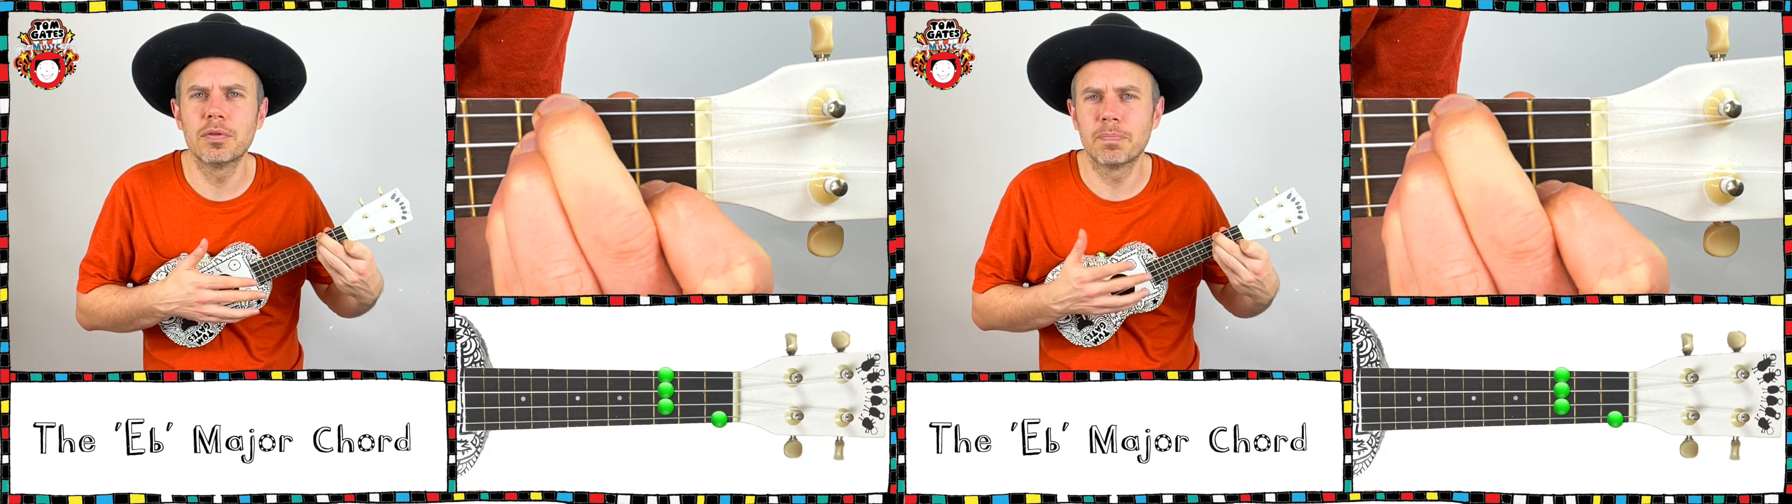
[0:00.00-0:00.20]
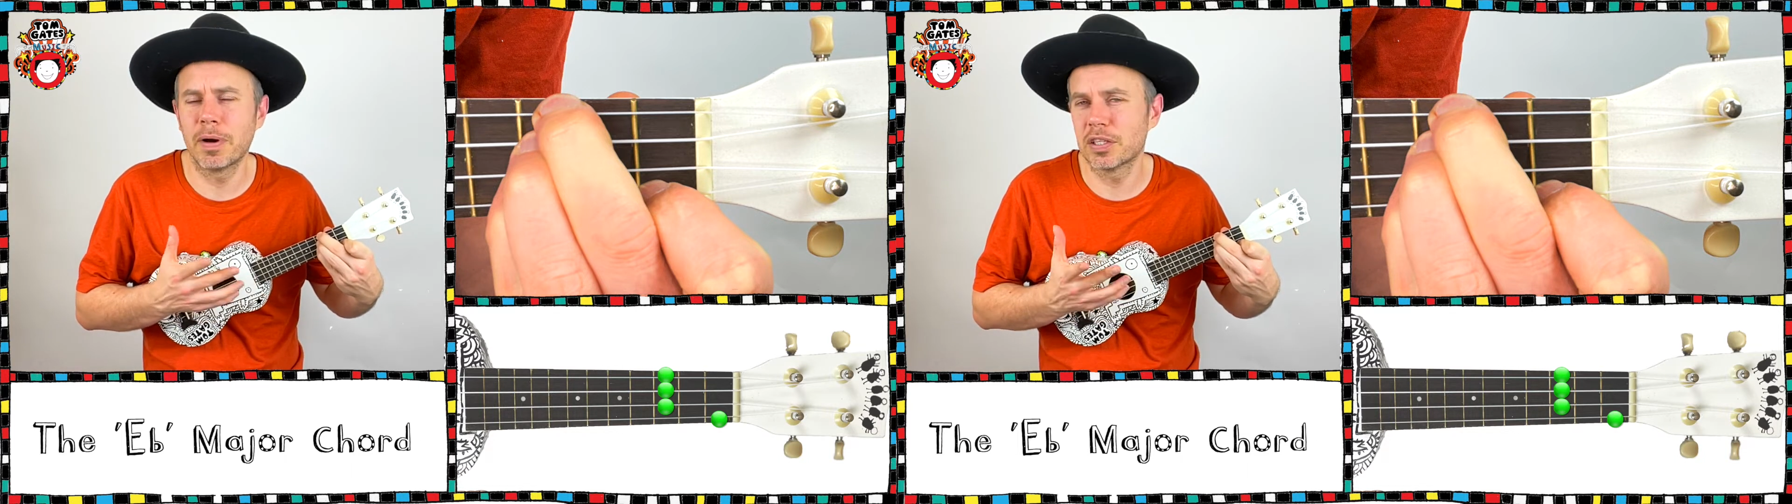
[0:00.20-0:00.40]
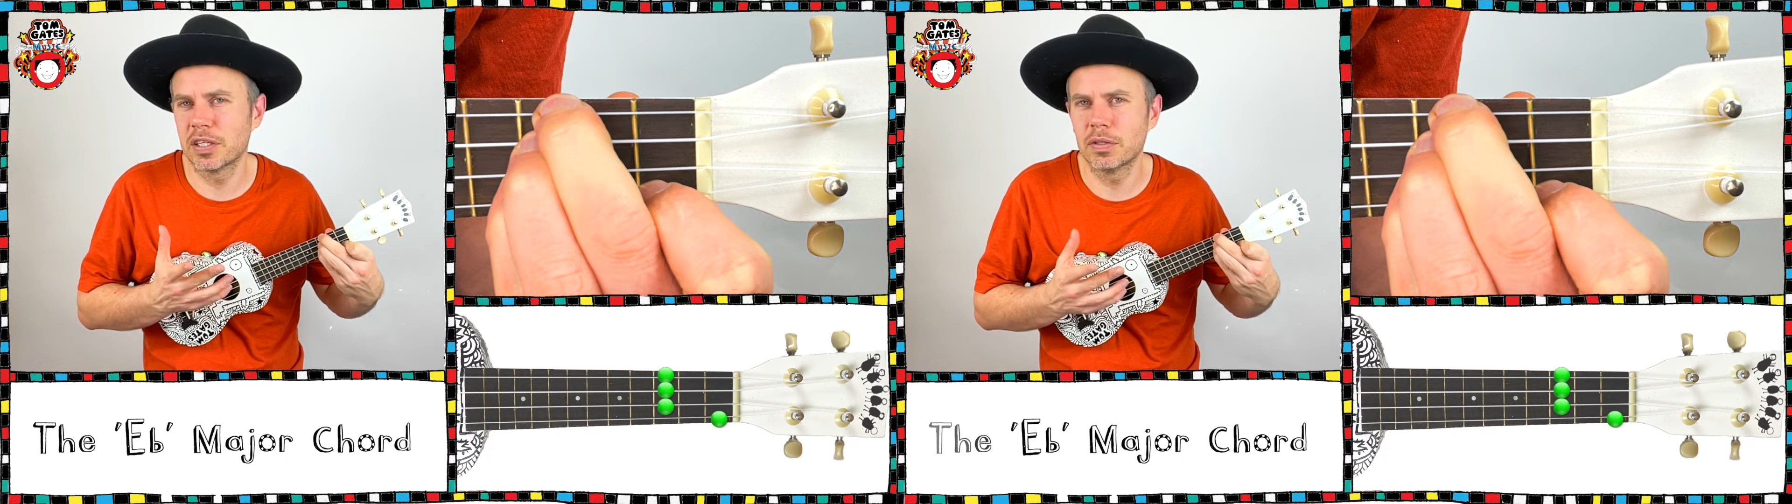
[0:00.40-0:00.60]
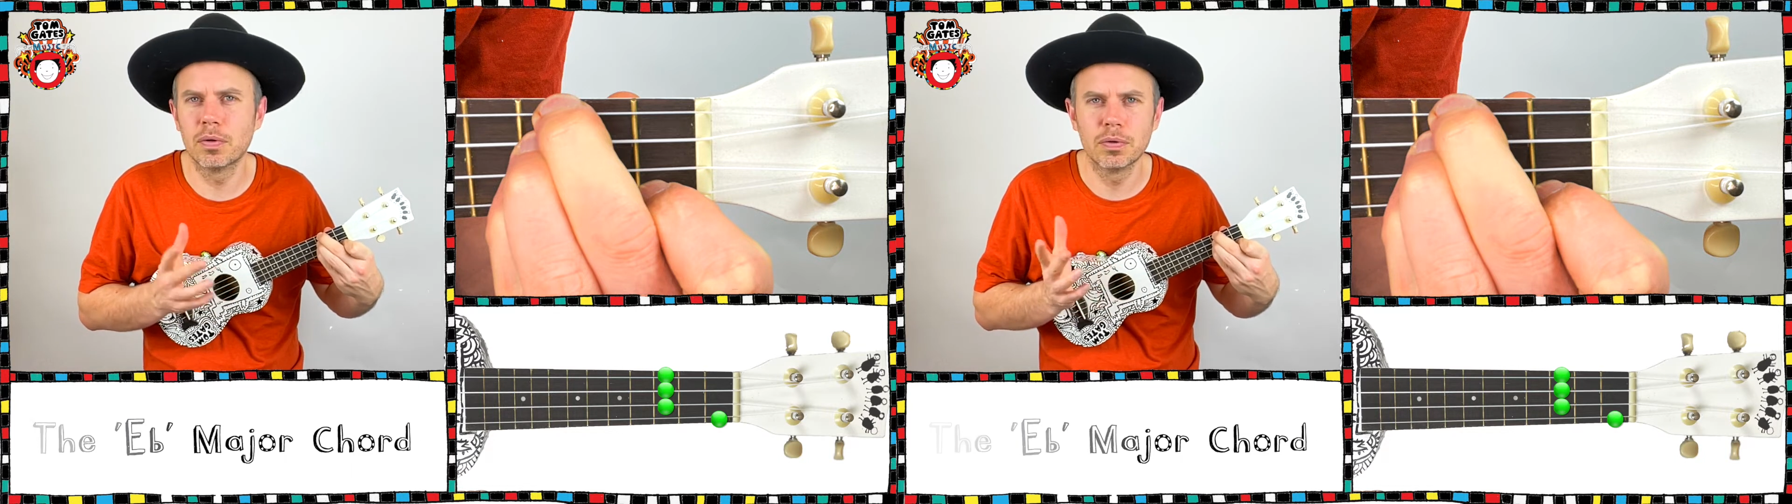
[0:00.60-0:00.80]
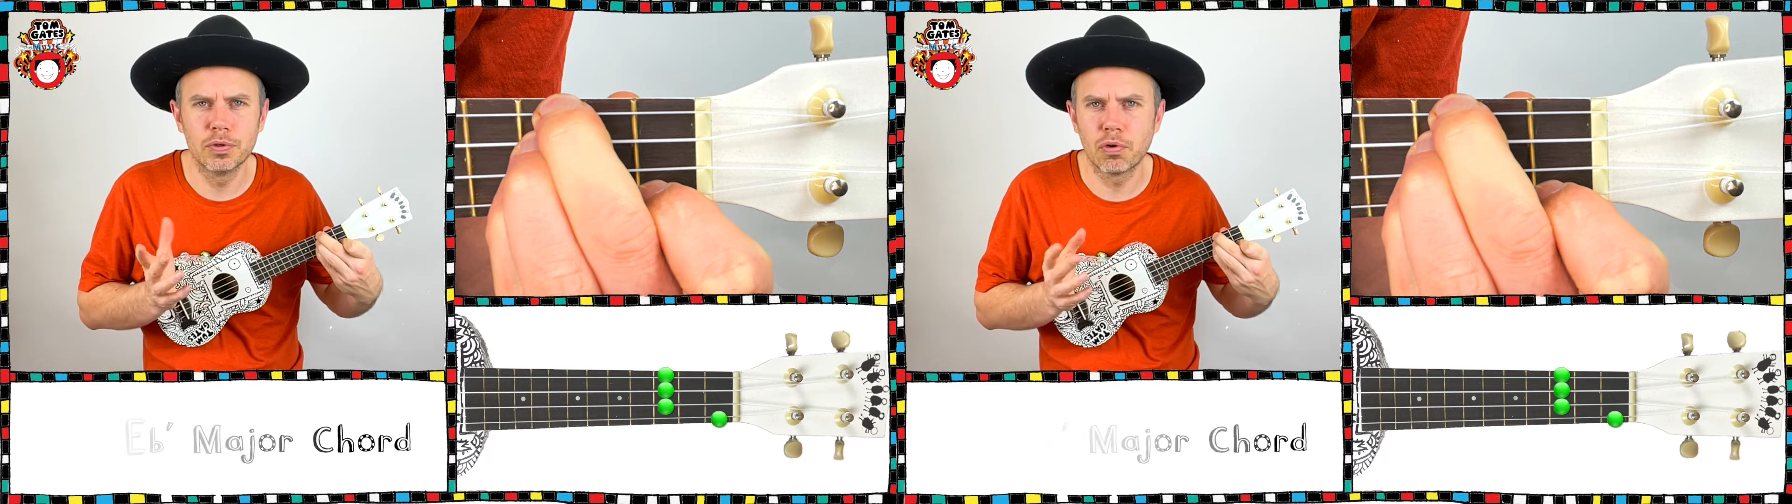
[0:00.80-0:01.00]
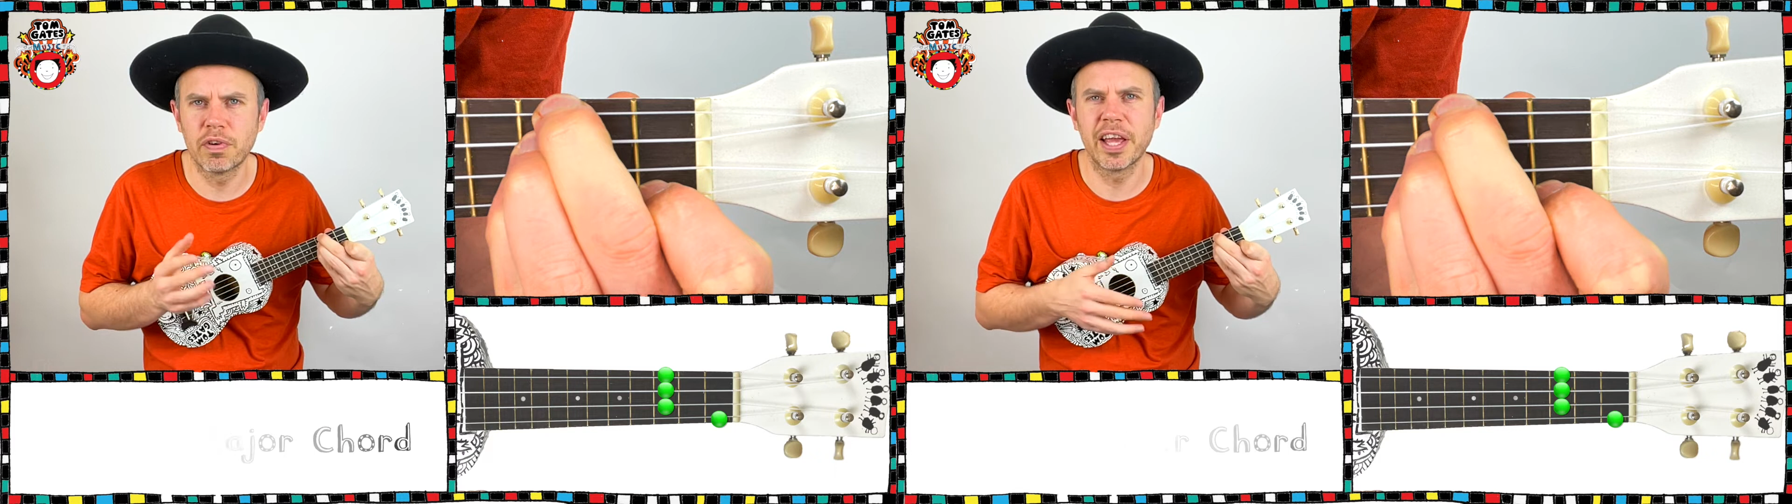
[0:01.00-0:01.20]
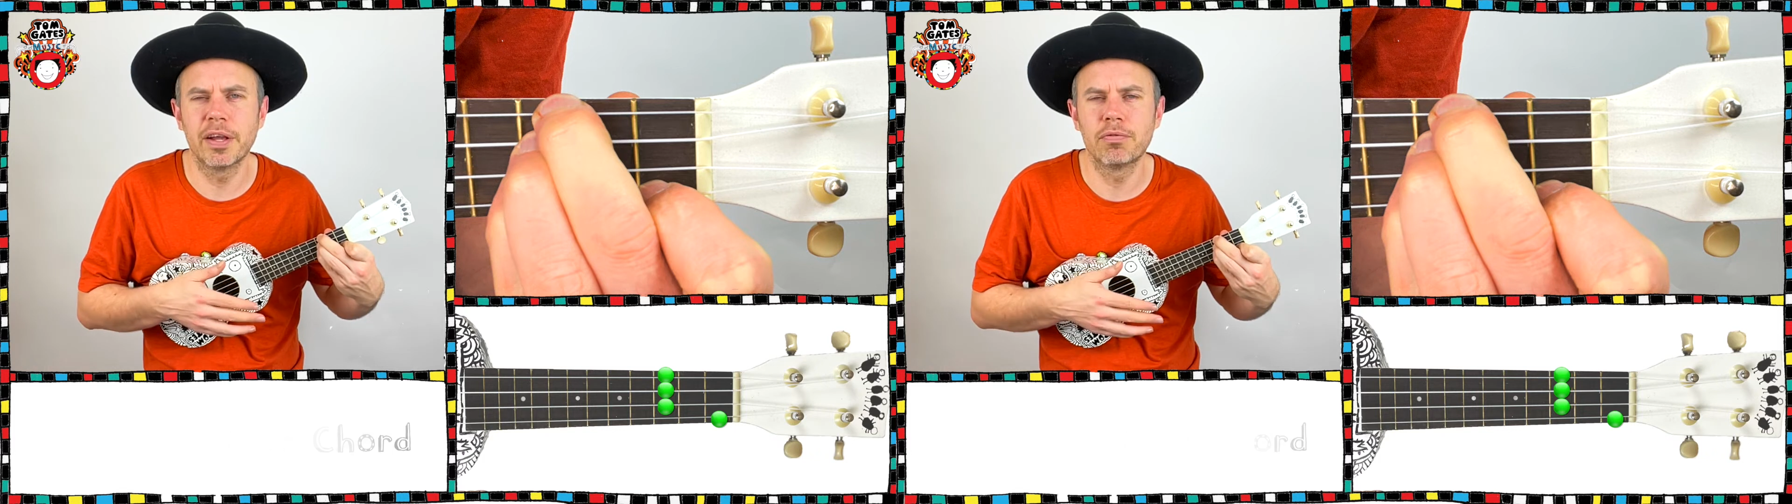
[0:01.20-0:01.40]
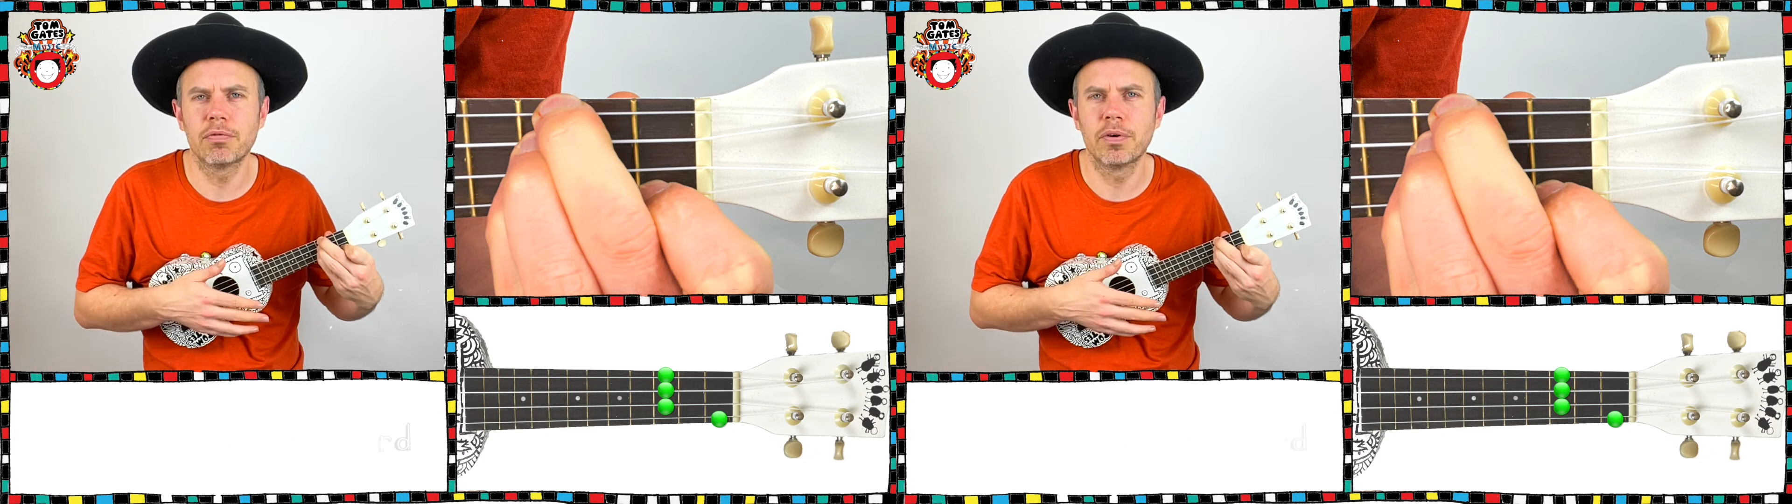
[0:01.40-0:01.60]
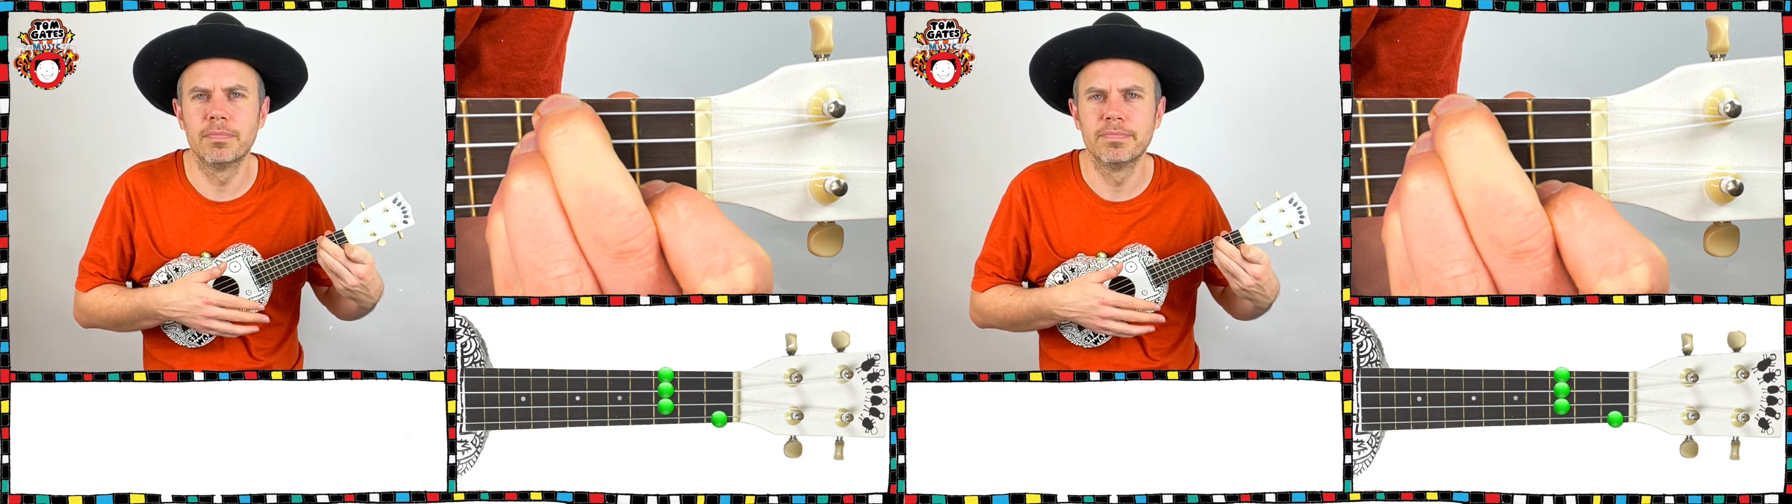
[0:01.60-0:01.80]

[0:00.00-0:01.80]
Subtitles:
are buzzing or not ringing through.